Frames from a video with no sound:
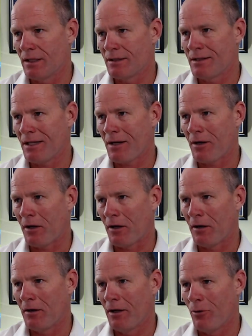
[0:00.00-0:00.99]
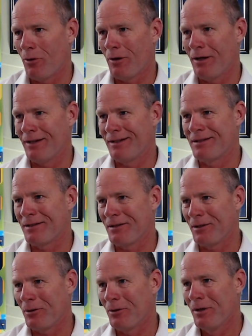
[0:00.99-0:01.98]
Tick car, and I wanted to
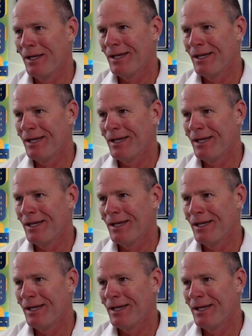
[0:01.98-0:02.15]
know,